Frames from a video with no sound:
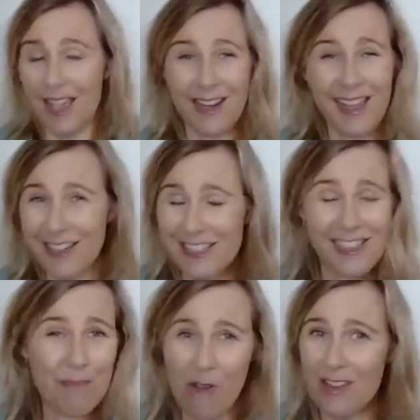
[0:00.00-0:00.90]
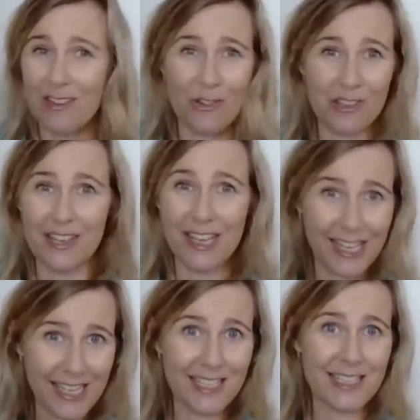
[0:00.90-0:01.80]
it actually might not
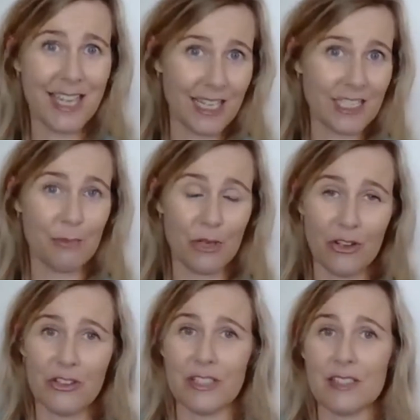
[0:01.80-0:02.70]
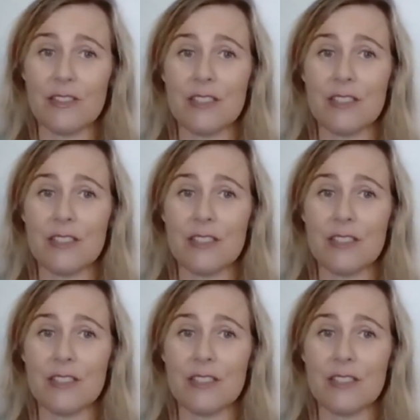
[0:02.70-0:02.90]
need antibiotics,